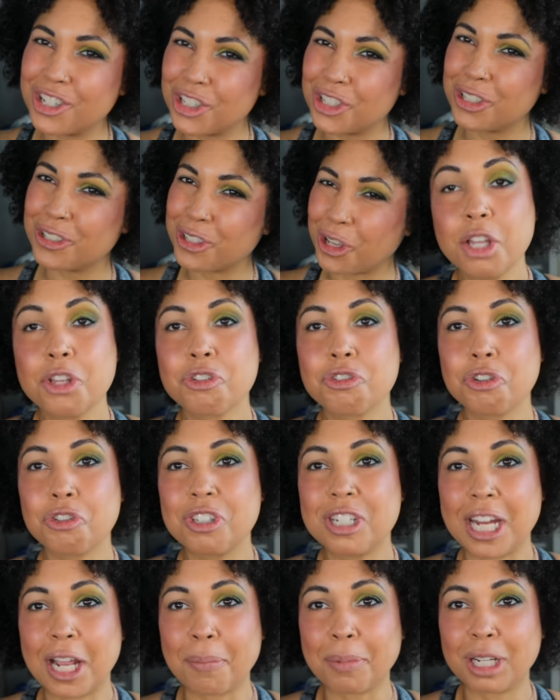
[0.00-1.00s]
So
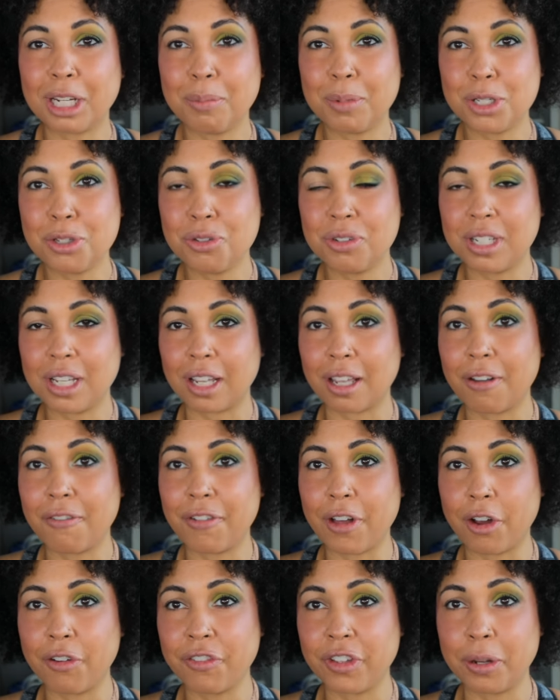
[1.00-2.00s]
today I'm gonna be using
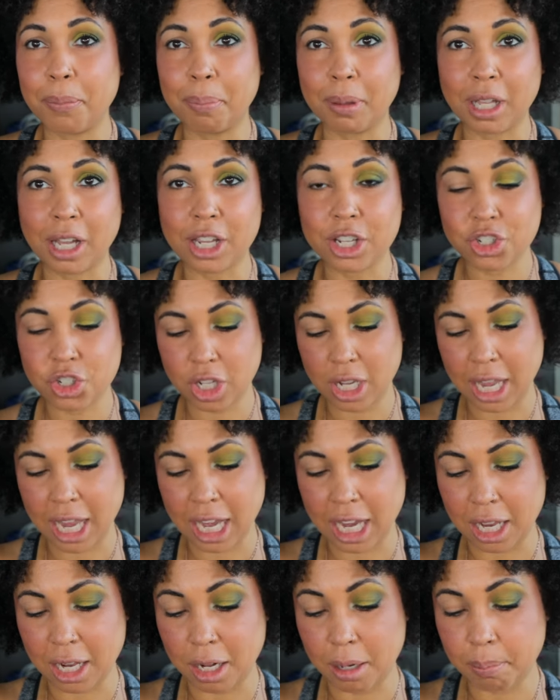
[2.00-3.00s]
Velvet Blush
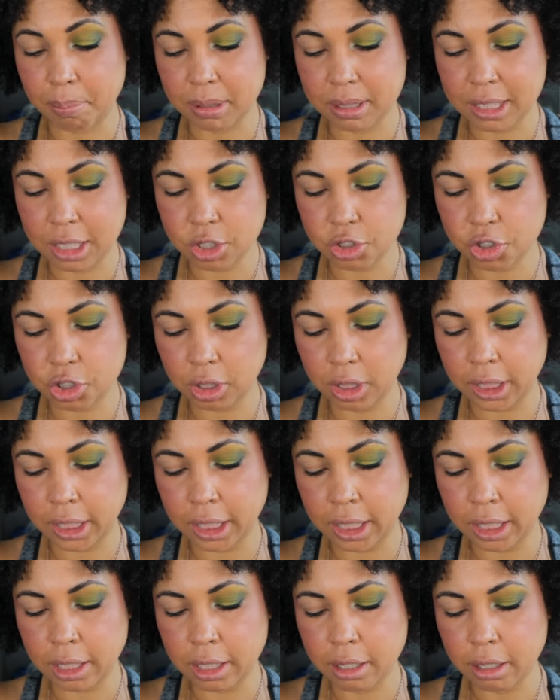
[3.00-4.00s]
and
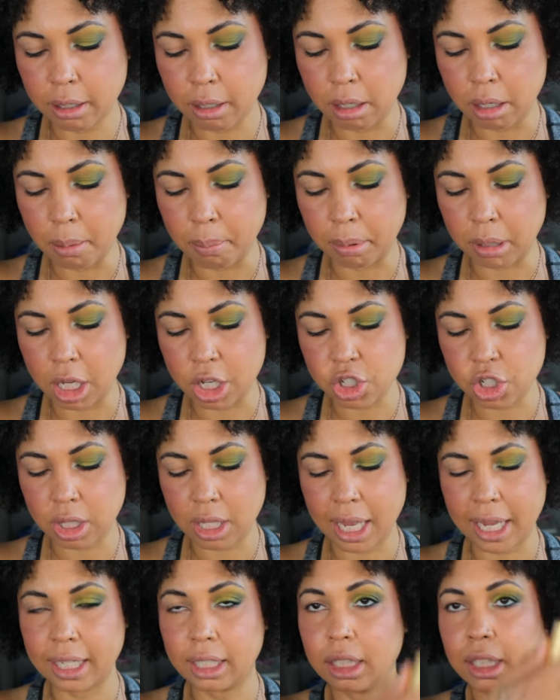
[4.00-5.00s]
potentially Blush
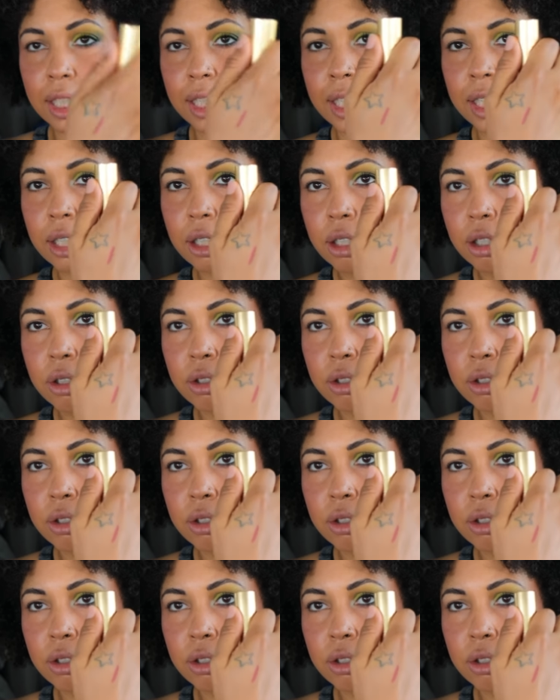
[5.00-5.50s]
Lightly.